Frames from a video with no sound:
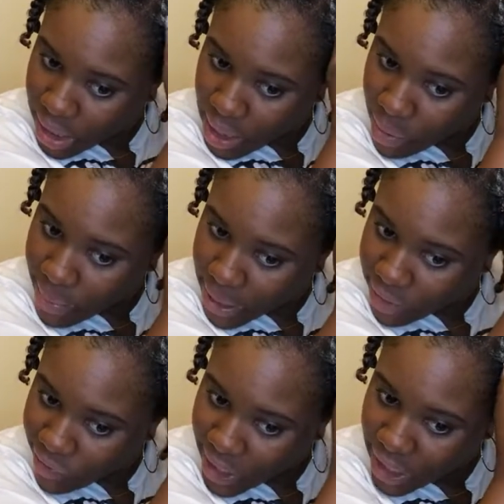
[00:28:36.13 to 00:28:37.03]
now we're about to
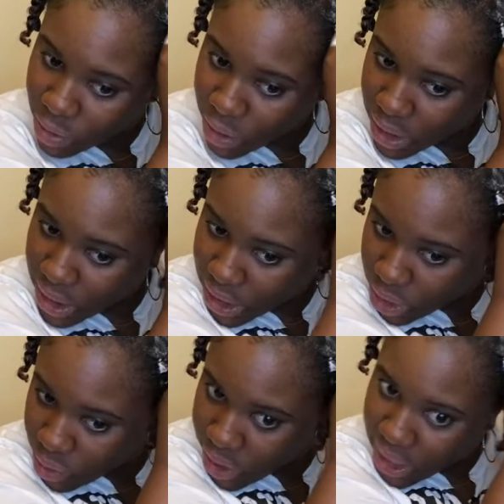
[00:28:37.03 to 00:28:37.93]
flat twist this
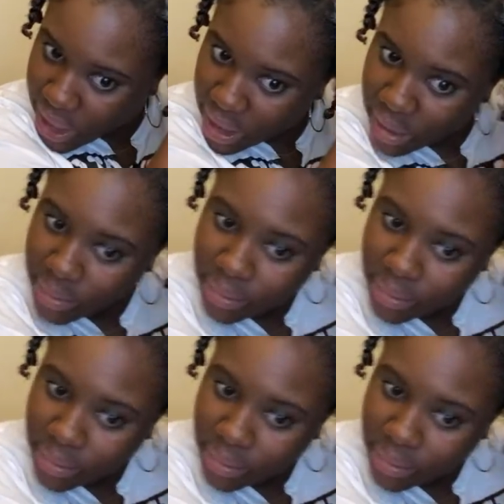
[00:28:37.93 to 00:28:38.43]
one.